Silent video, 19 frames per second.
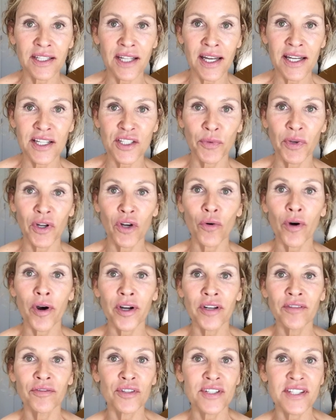that is
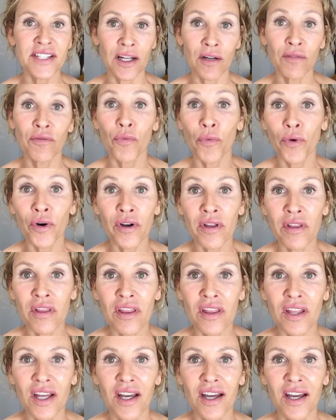required for self-worth.